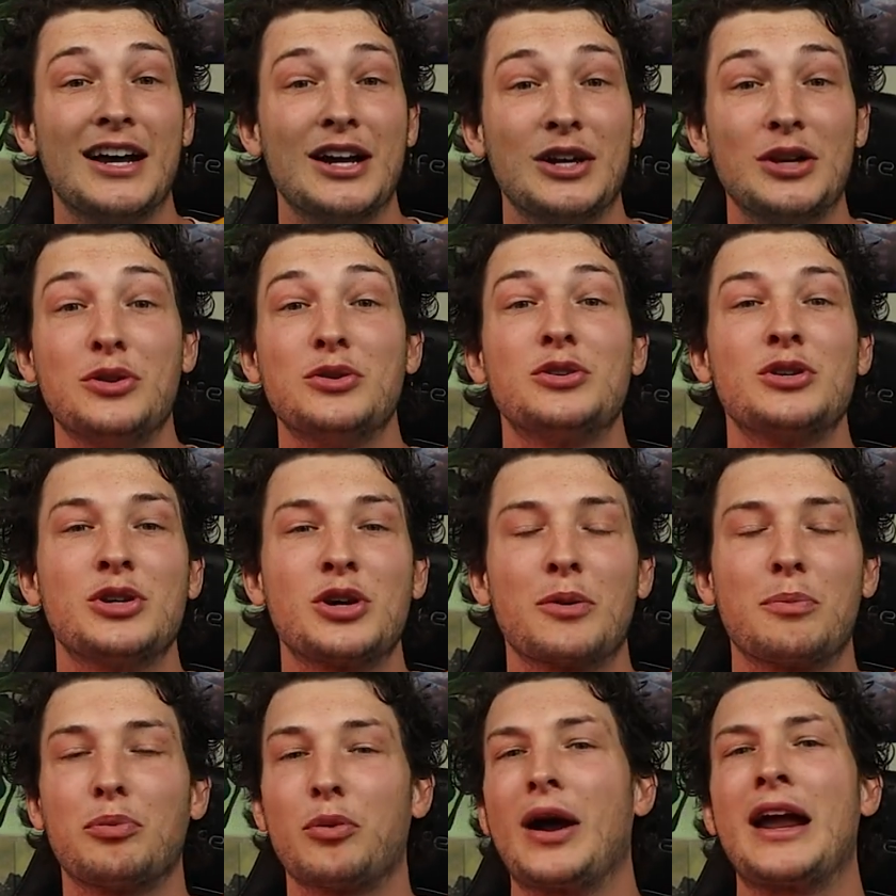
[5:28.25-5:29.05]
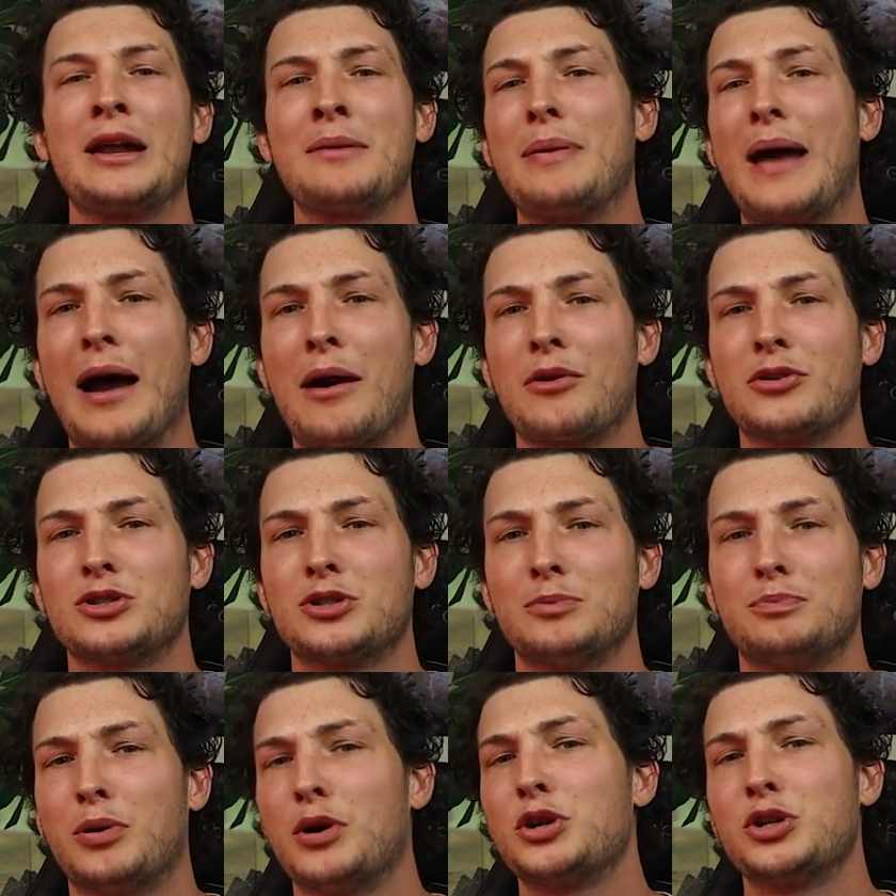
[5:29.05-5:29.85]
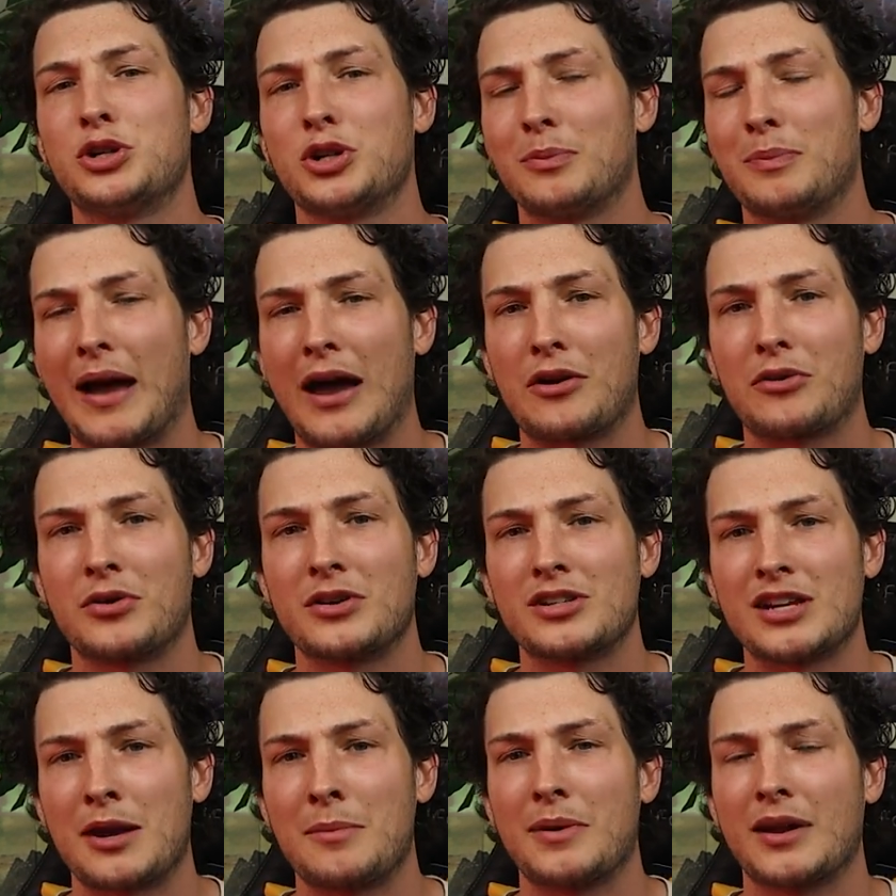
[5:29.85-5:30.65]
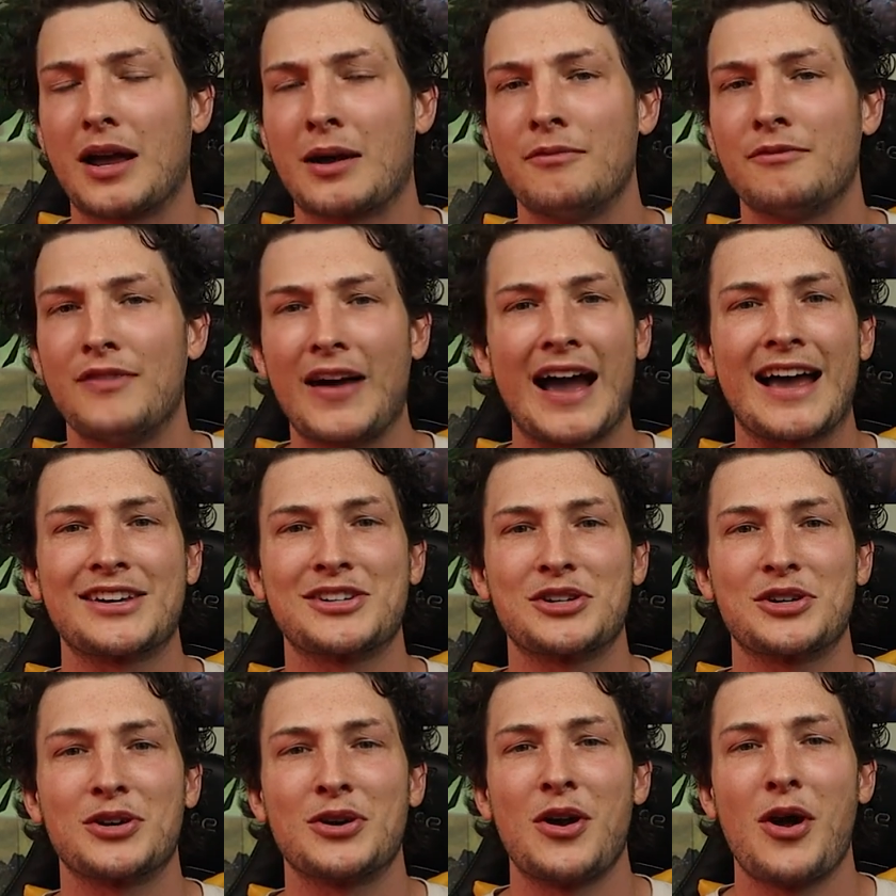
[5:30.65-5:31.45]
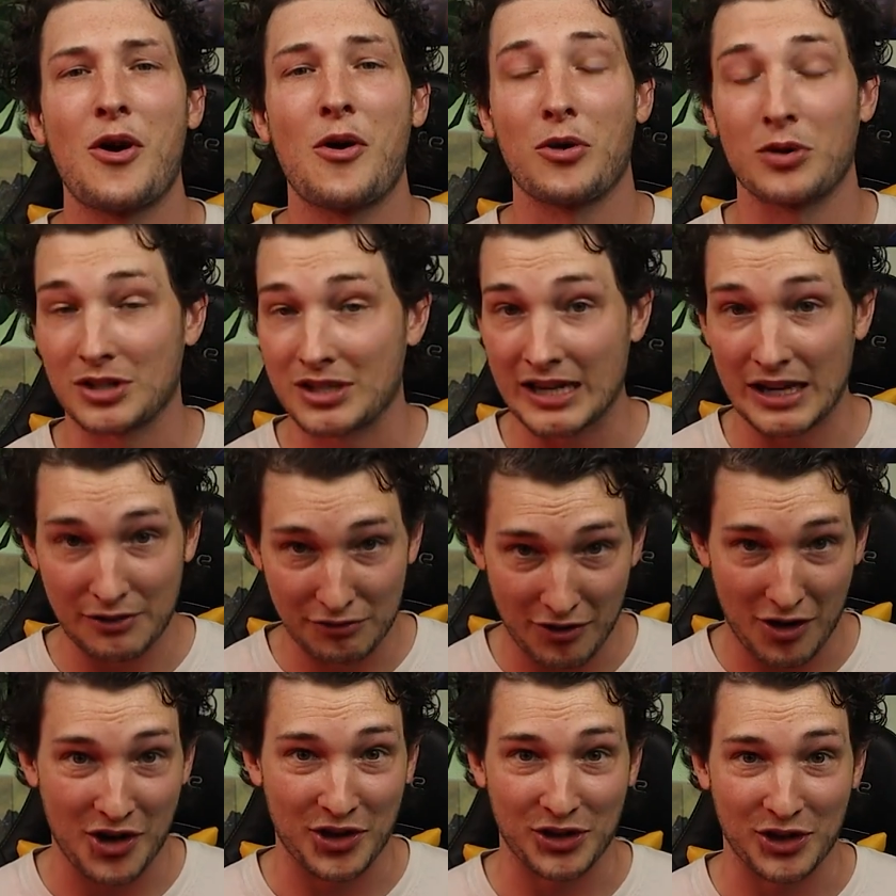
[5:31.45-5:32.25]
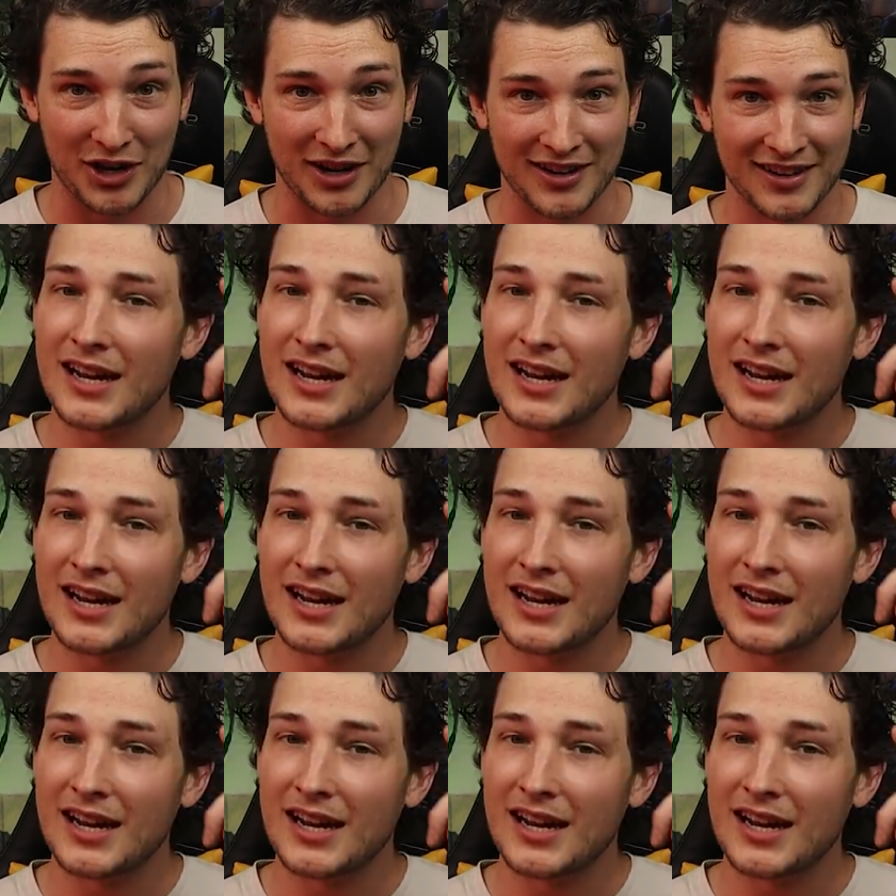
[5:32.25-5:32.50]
using your brain power to push your boundaries and become faster or see farther.